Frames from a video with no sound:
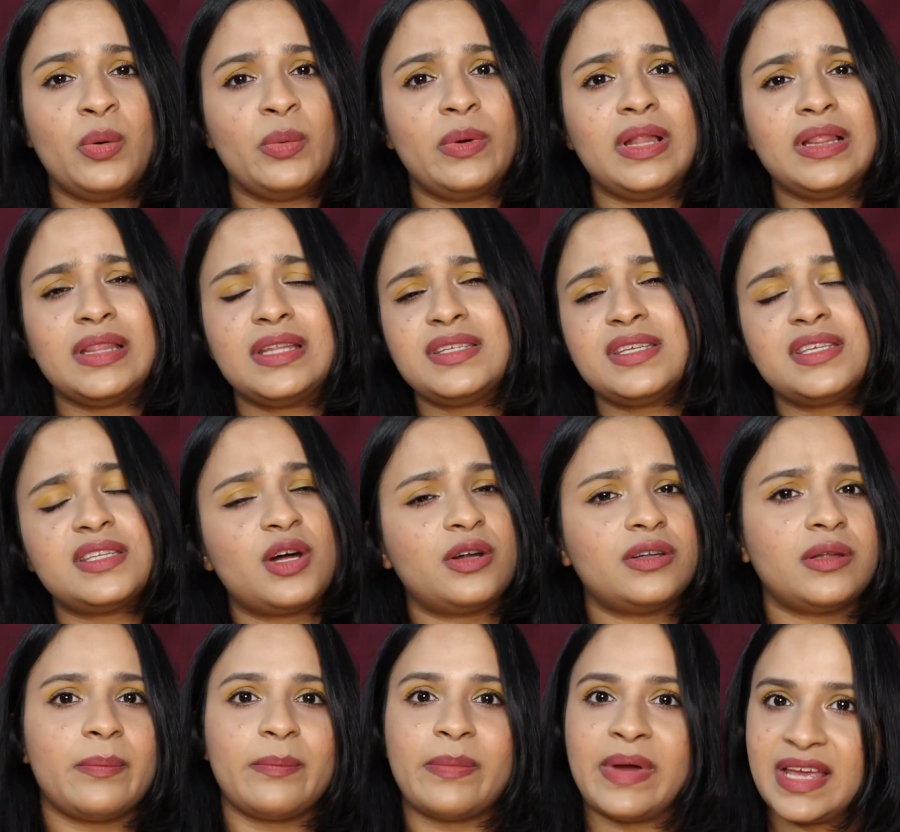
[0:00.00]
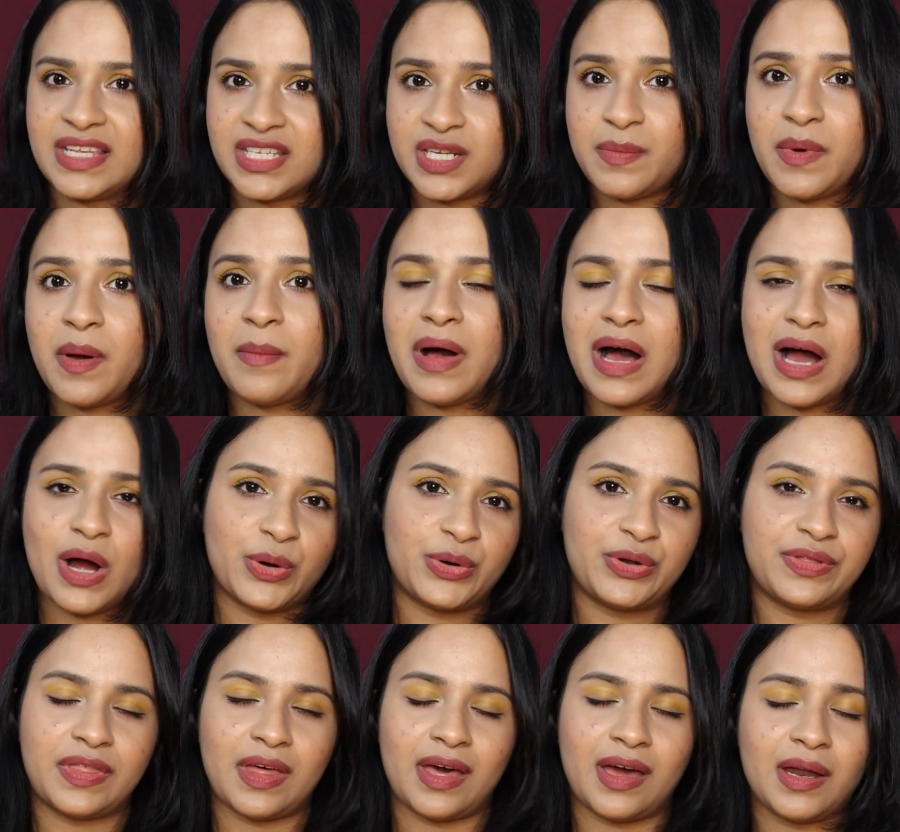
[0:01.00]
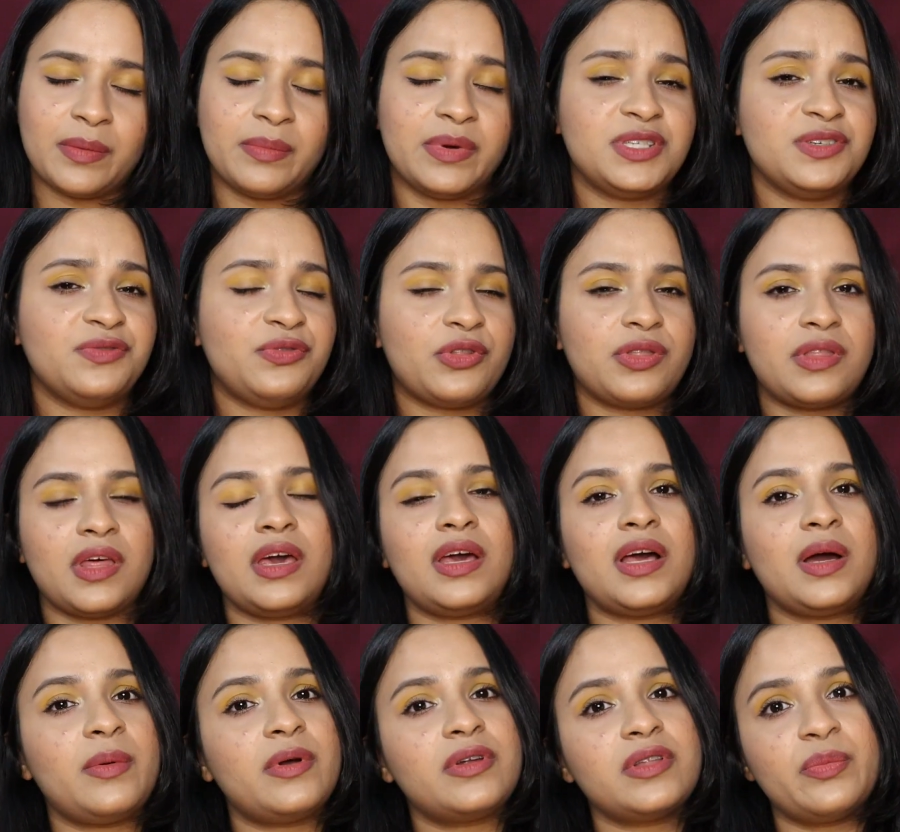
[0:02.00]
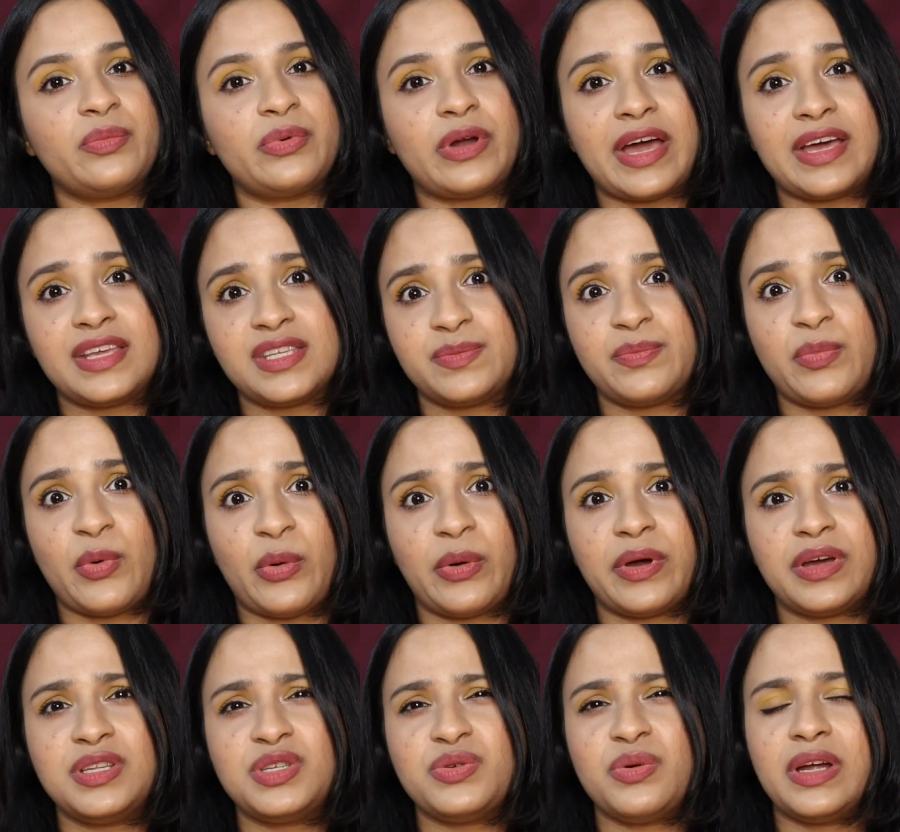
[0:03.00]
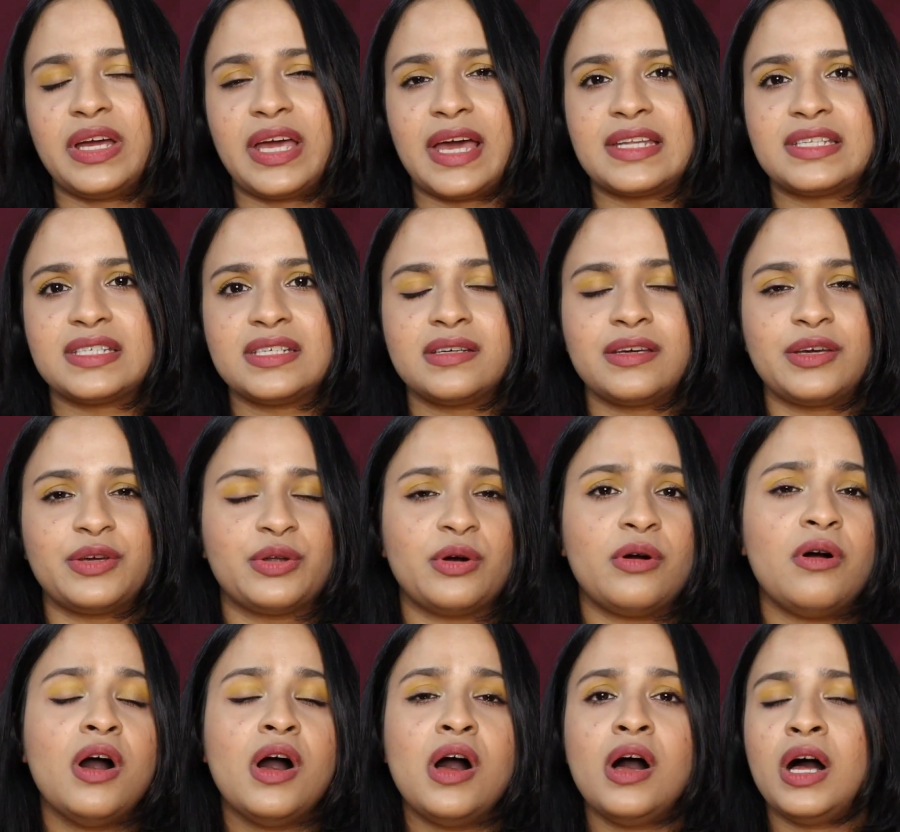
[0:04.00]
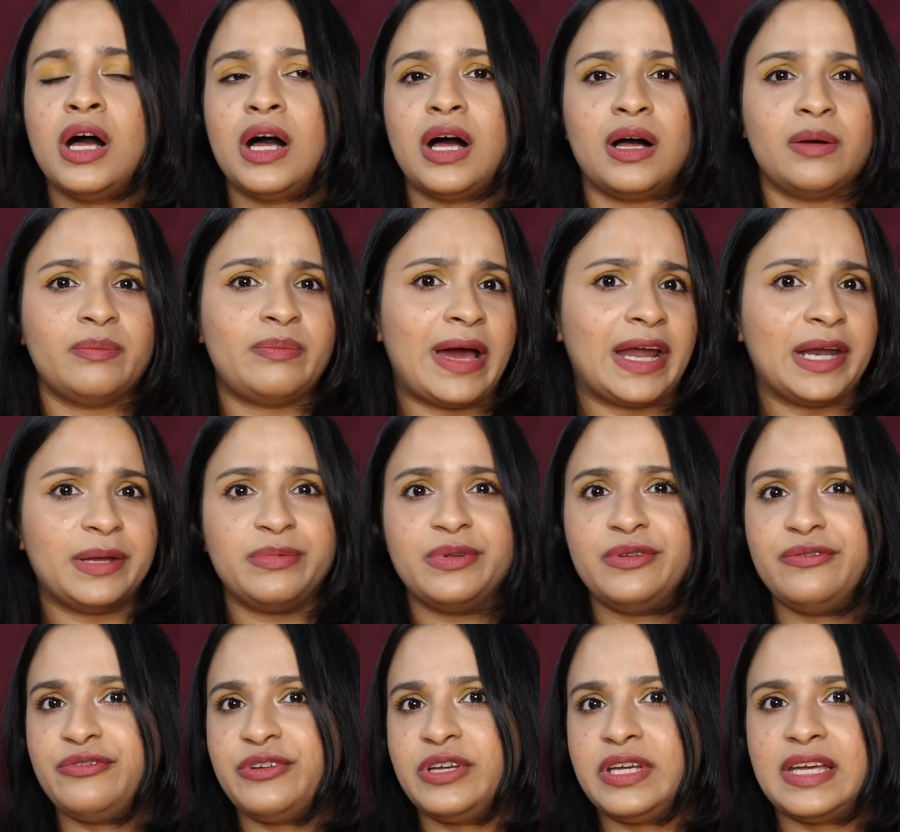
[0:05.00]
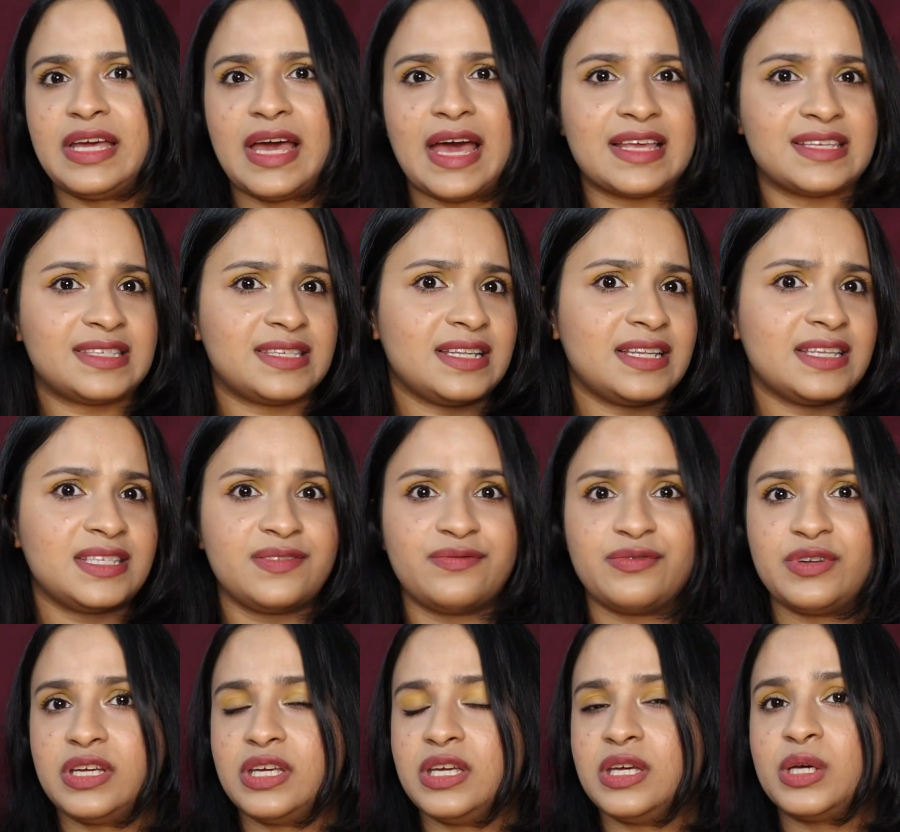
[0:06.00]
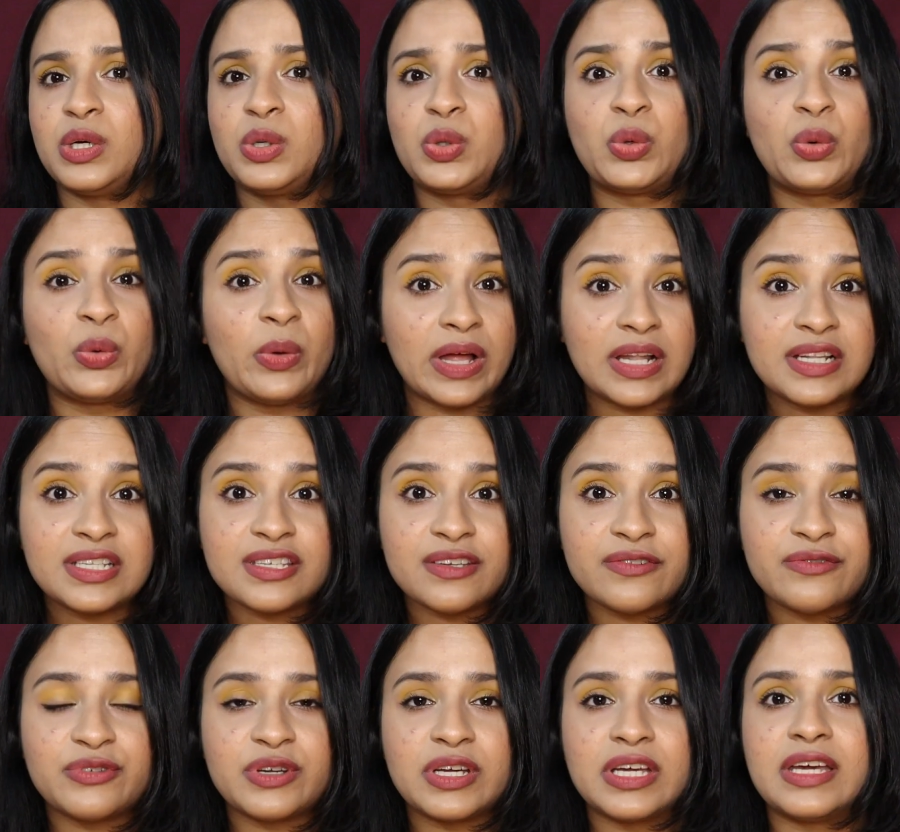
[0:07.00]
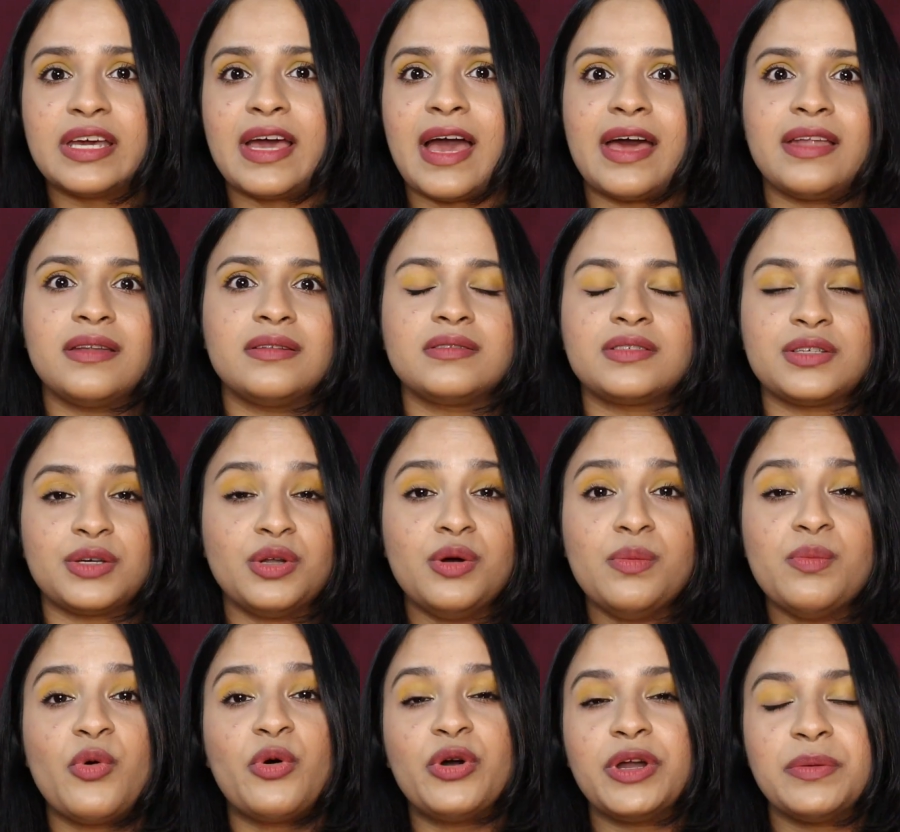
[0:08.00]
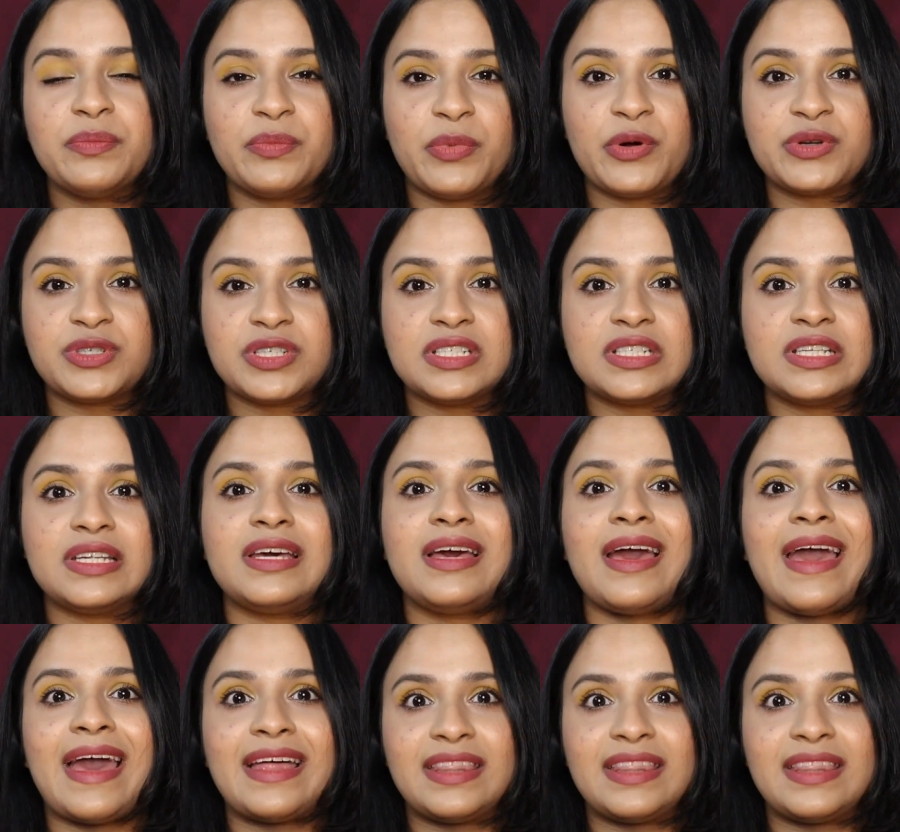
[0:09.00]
Well, this is not the best balm out there, but if you think about the price point, you are getting paraben-free, SLS-free, cruelty-free, and more importantly,